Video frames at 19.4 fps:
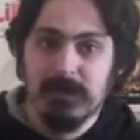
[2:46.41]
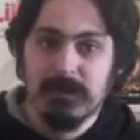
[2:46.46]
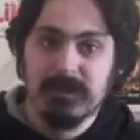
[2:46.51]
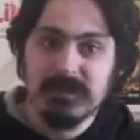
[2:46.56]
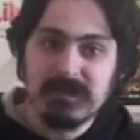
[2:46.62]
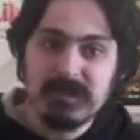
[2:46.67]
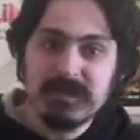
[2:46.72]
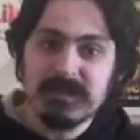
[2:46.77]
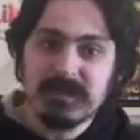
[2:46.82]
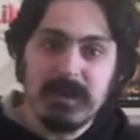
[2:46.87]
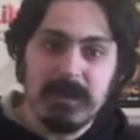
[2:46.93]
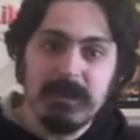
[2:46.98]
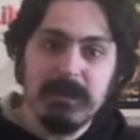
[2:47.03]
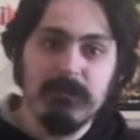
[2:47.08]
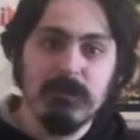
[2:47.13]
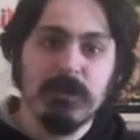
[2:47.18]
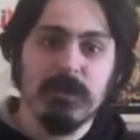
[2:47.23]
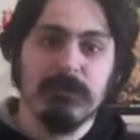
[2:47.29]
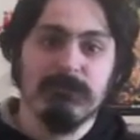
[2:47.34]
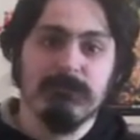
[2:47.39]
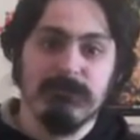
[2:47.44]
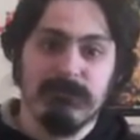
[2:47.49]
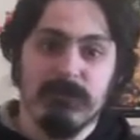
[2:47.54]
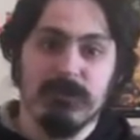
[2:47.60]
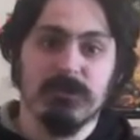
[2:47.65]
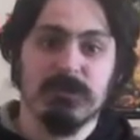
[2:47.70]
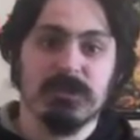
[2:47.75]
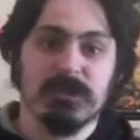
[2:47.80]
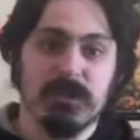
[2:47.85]
This is not even the
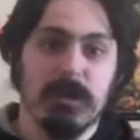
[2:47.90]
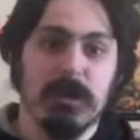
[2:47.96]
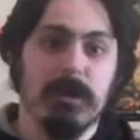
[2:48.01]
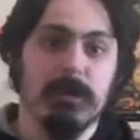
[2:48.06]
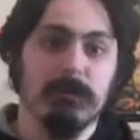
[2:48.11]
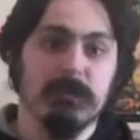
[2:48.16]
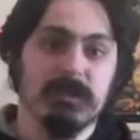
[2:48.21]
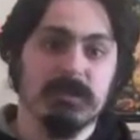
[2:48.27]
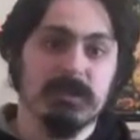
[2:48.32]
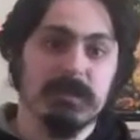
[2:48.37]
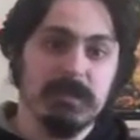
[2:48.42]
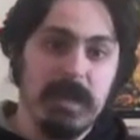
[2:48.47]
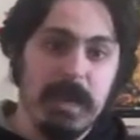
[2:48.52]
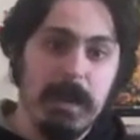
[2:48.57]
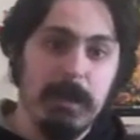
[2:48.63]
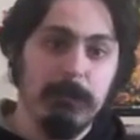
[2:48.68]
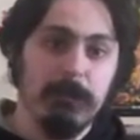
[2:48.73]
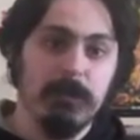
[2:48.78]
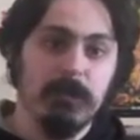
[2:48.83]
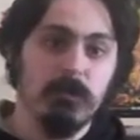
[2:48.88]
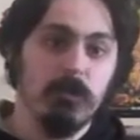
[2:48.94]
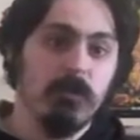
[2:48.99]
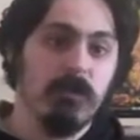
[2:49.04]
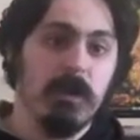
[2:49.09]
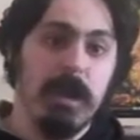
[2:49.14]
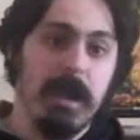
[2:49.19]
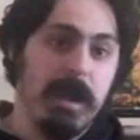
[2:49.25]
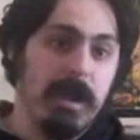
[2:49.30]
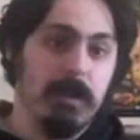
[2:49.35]
first time this has happened
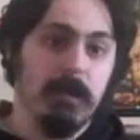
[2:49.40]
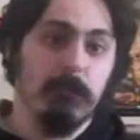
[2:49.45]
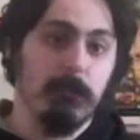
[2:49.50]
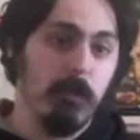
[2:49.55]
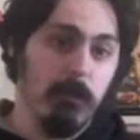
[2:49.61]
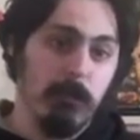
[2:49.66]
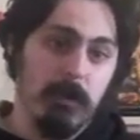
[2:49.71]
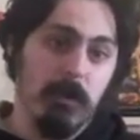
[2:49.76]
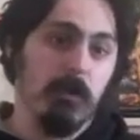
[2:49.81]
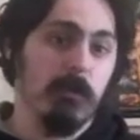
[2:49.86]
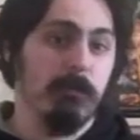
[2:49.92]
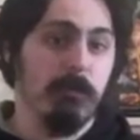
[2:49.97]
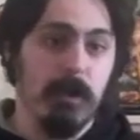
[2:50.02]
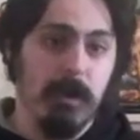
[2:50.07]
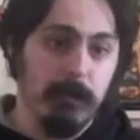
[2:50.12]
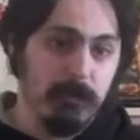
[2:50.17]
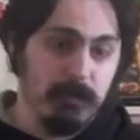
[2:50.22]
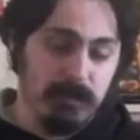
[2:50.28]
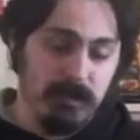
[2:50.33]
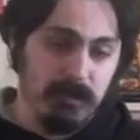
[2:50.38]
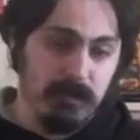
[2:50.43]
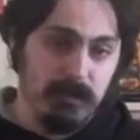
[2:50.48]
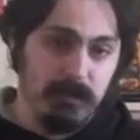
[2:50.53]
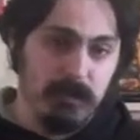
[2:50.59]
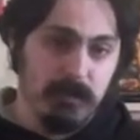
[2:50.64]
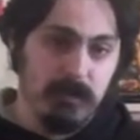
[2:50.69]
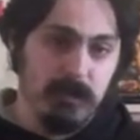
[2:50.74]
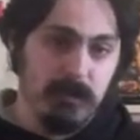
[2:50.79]
with a Hanna-Barbera property.